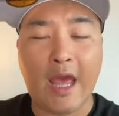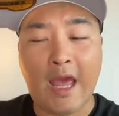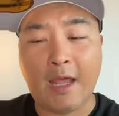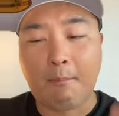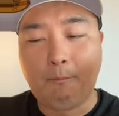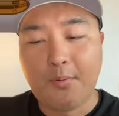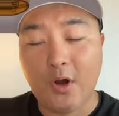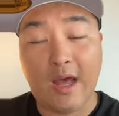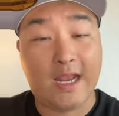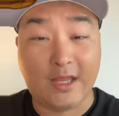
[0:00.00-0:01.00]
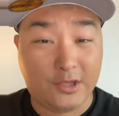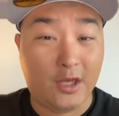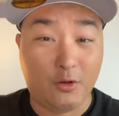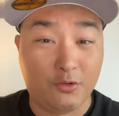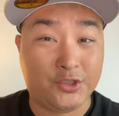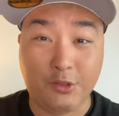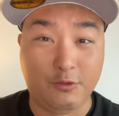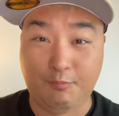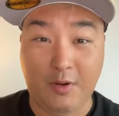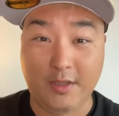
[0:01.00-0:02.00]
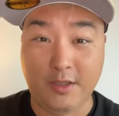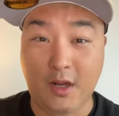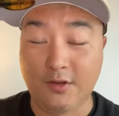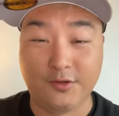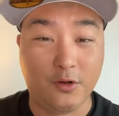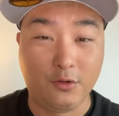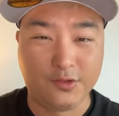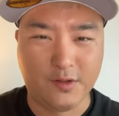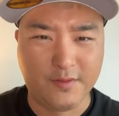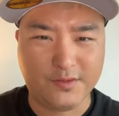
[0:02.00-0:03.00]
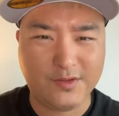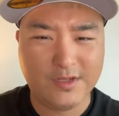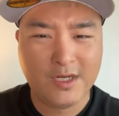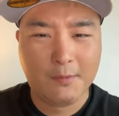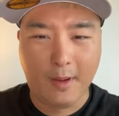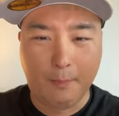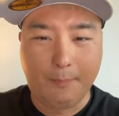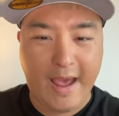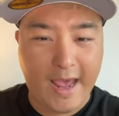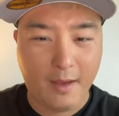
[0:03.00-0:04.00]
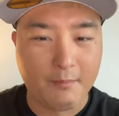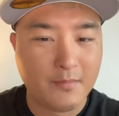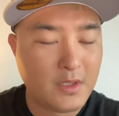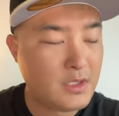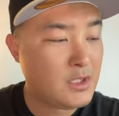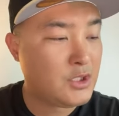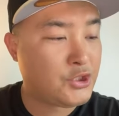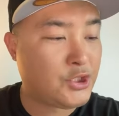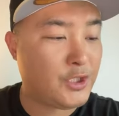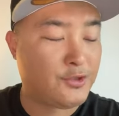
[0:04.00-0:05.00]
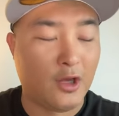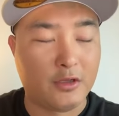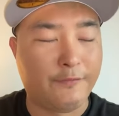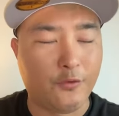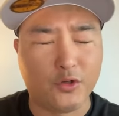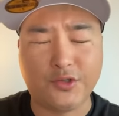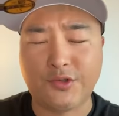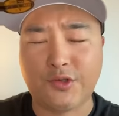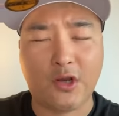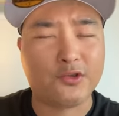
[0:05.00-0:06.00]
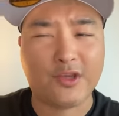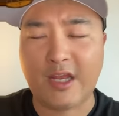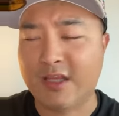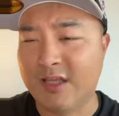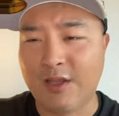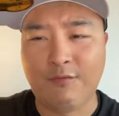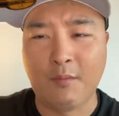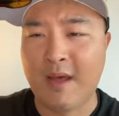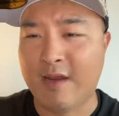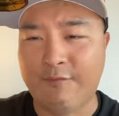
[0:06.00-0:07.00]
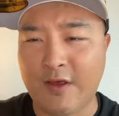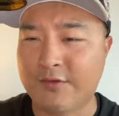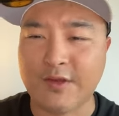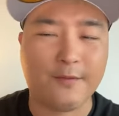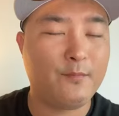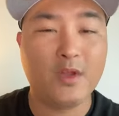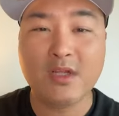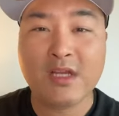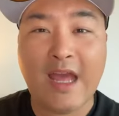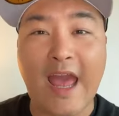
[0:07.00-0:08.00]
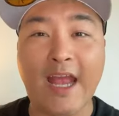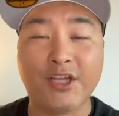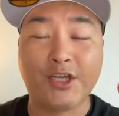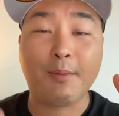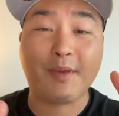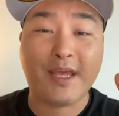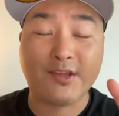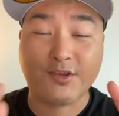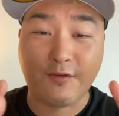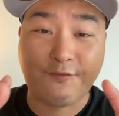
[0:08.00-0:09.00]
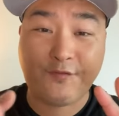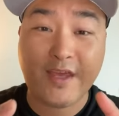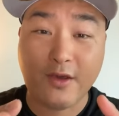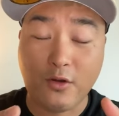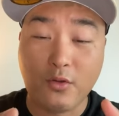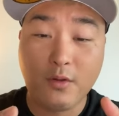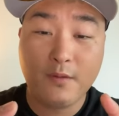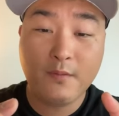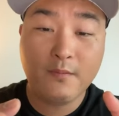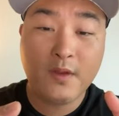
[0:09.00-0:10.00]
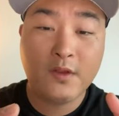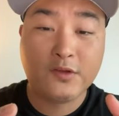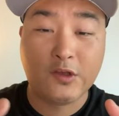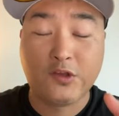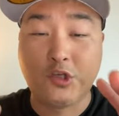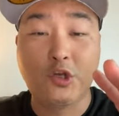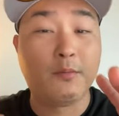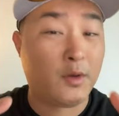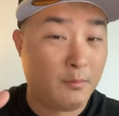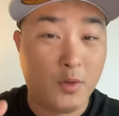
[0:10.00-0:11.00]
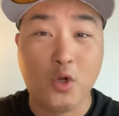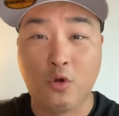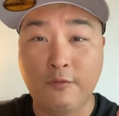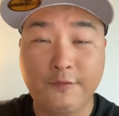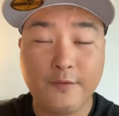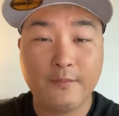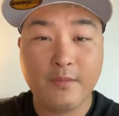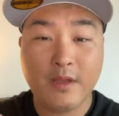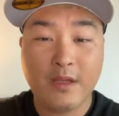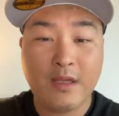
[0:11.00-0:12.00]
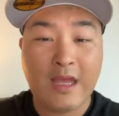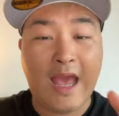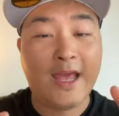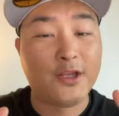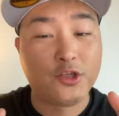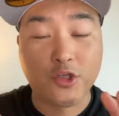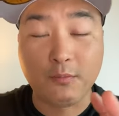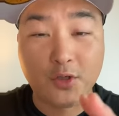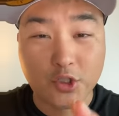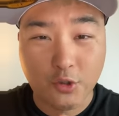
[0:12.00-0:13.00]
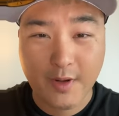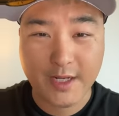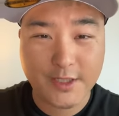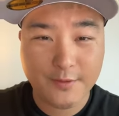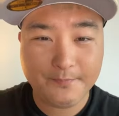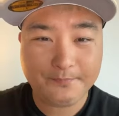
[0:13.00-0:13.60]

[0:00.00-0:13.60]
And, and I thought it, oh, she was pregnant, honestly, the whole service. But bam, she's on the floor. She starts getting delivered, manifesting. And she begins to feel the tumor move and the tumor shrink.